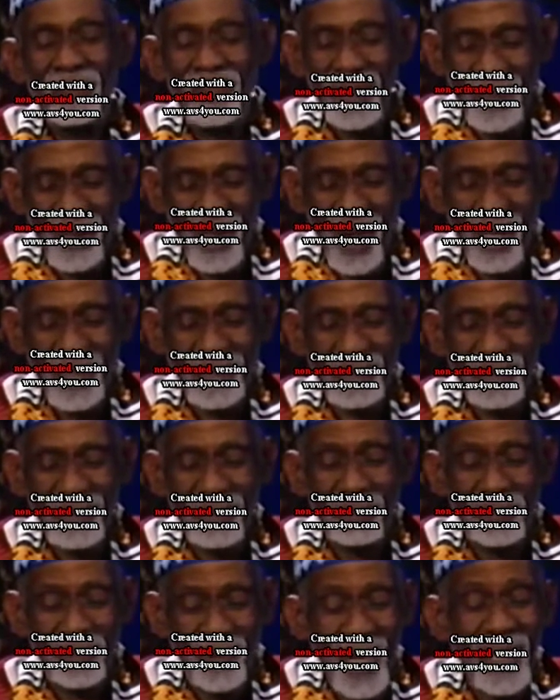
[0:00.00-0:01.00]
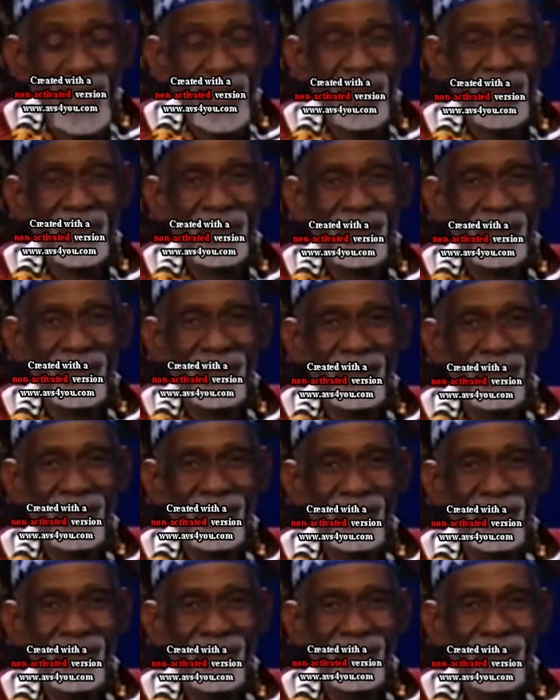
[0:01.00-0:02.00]
Because the brain
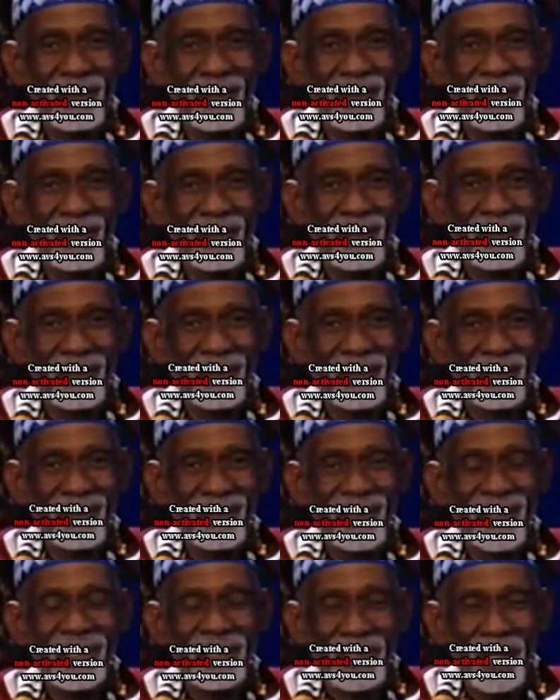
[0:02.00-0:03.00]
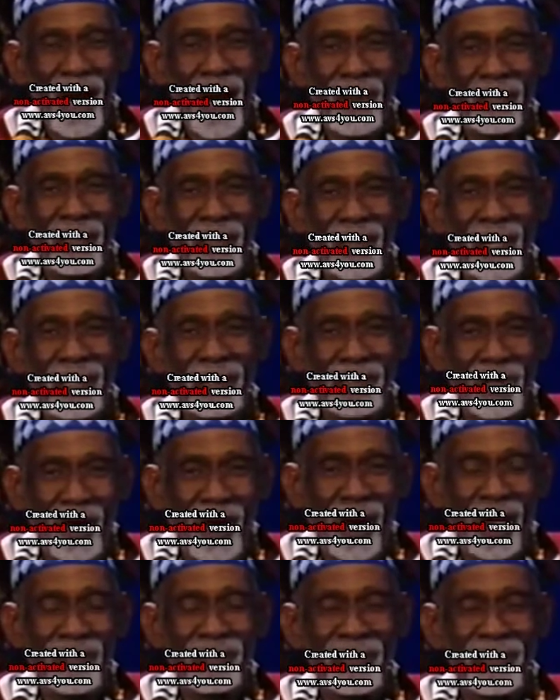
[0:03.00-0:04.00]
is copper and
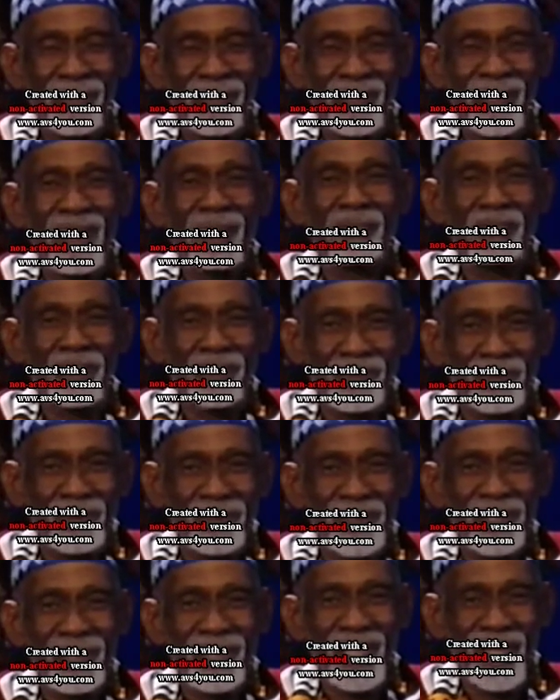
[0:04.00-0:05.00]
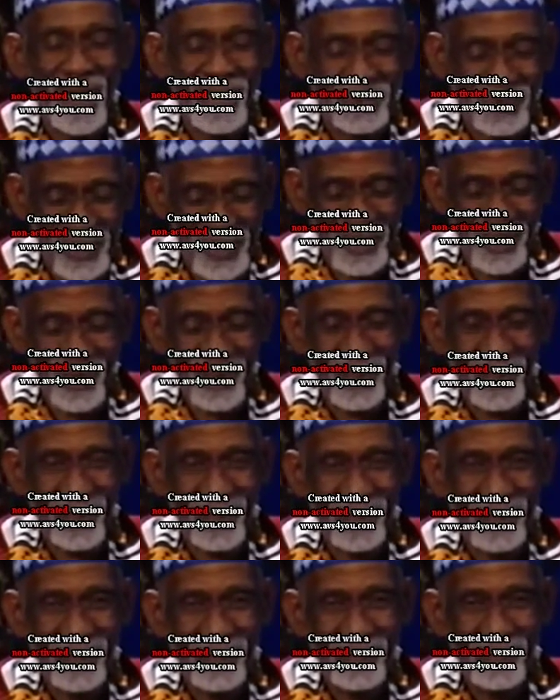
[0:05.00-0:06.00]
carbon. It produces electricity.
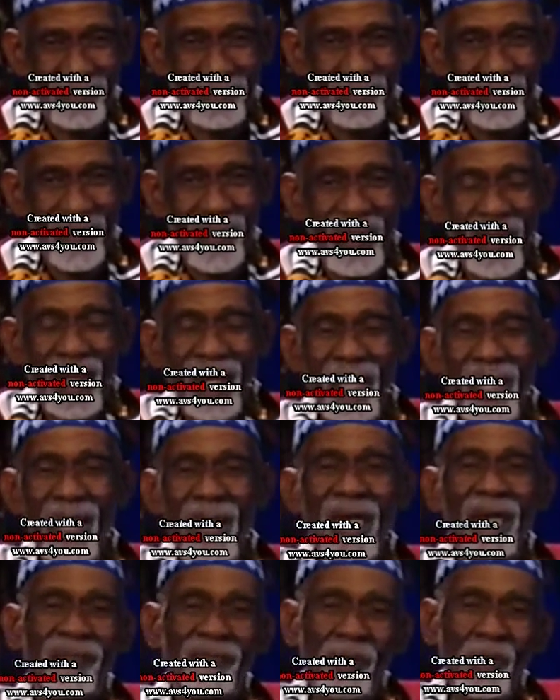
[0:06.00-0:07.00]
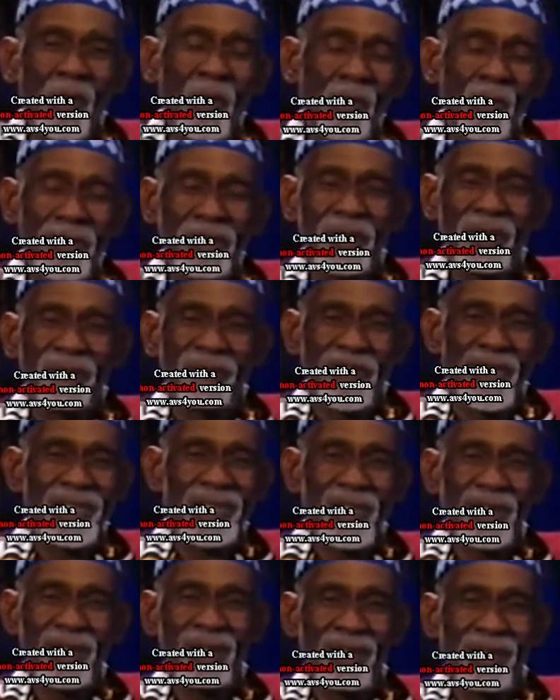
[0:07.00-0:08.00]
If you were to
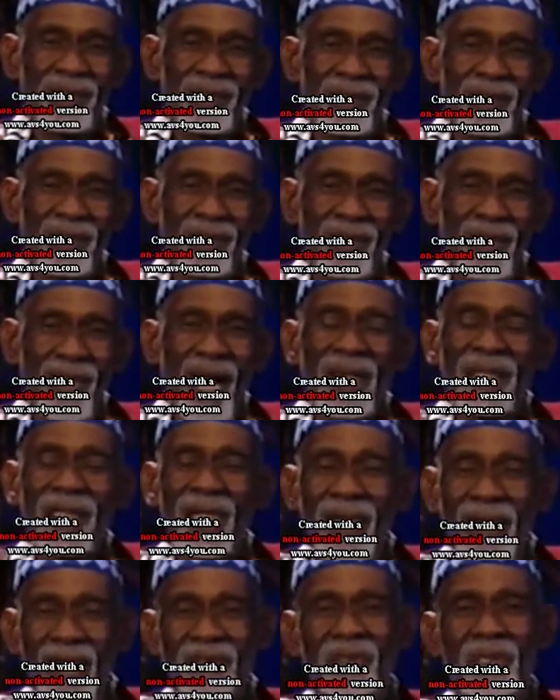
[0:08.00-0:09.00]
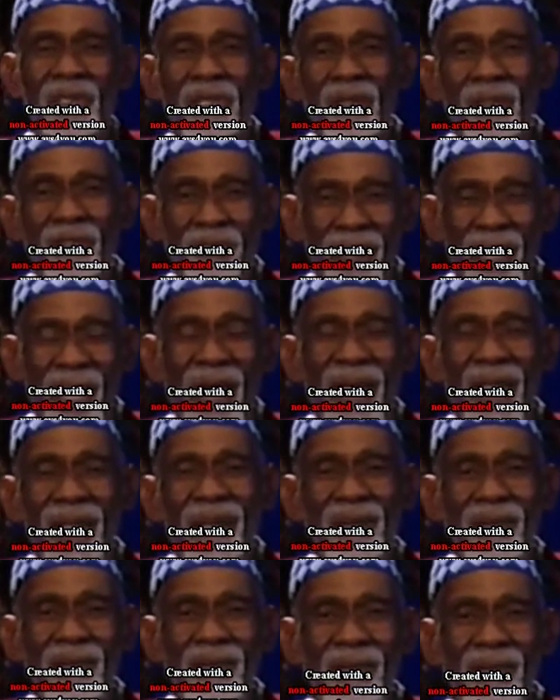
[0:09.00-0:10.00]
visit an electrical plant,
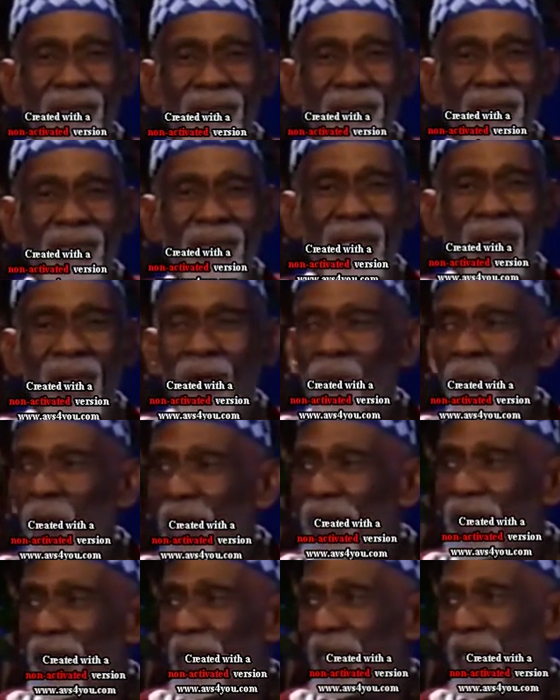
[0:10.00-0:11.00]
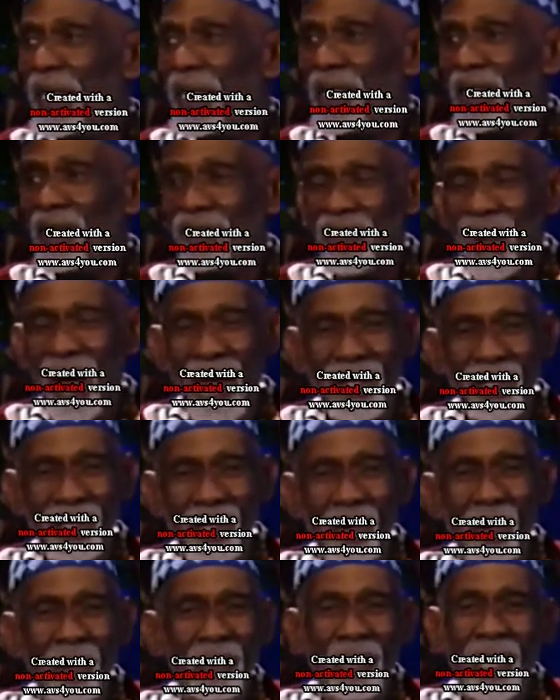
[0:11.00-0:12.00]
whether in Nevada
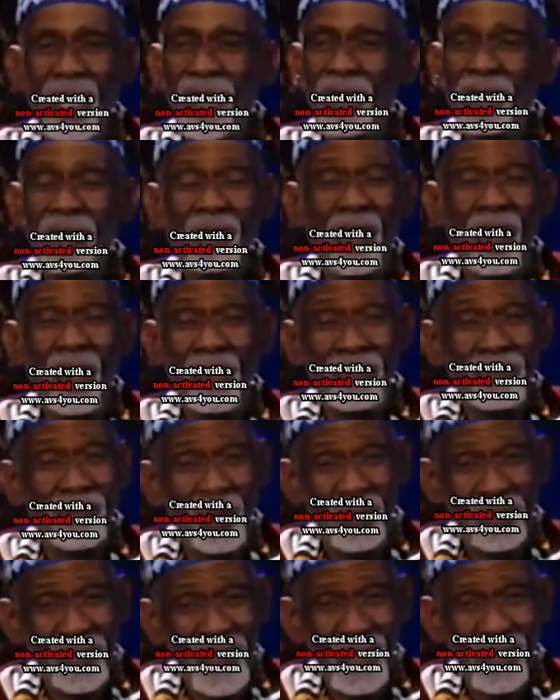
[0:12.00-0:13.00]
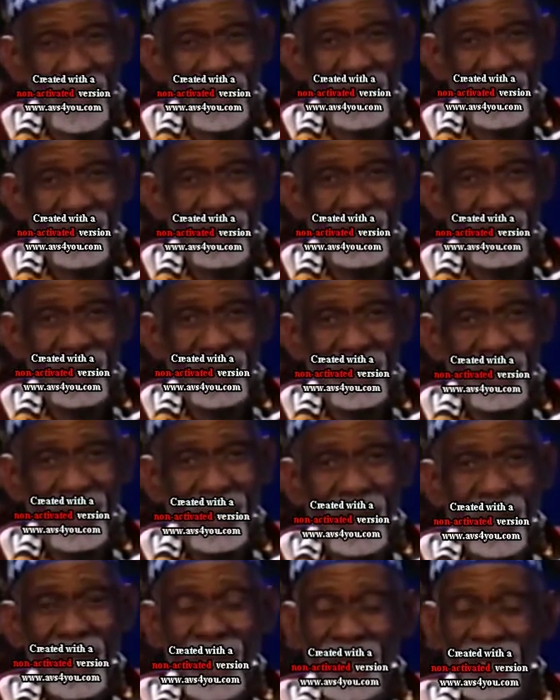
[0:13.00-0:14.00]
or in your automobile,
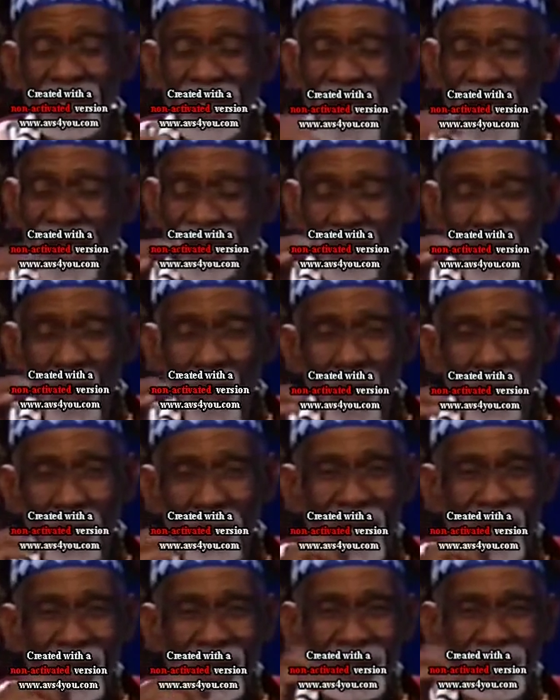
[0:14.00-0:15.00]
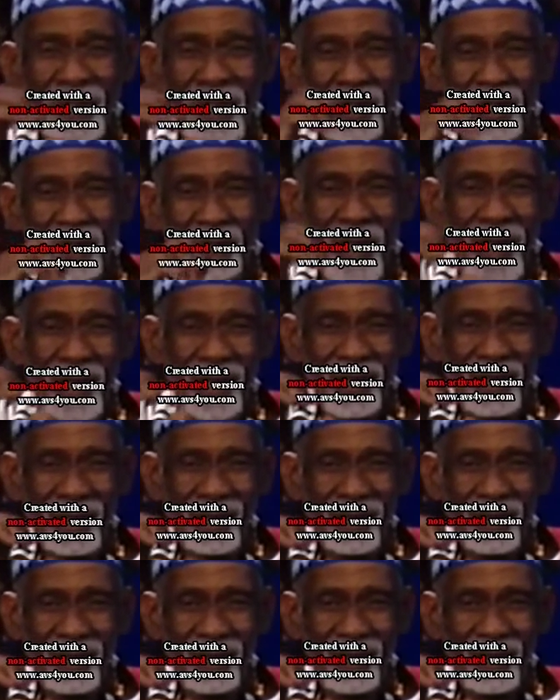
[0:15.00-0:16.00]
just open your generator.